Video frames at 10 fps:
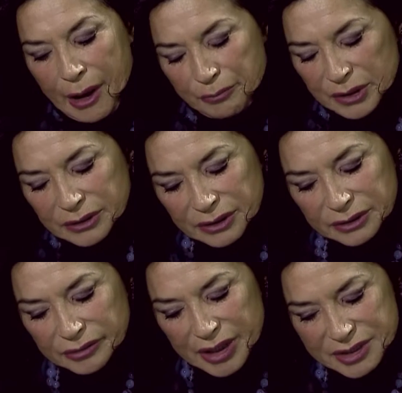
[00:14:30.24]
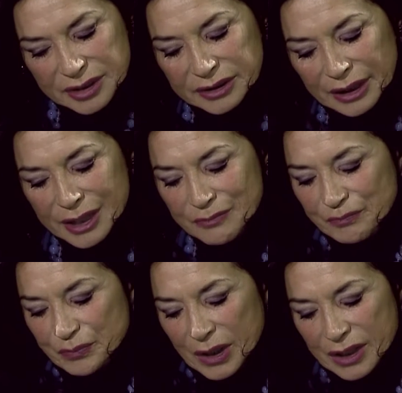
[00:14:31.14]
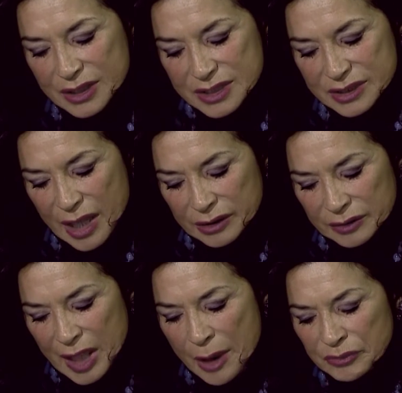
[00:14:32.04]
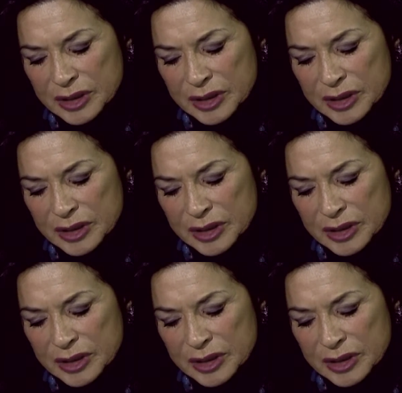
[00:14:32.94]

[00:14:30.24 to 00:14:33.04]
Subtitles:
happened recently is that the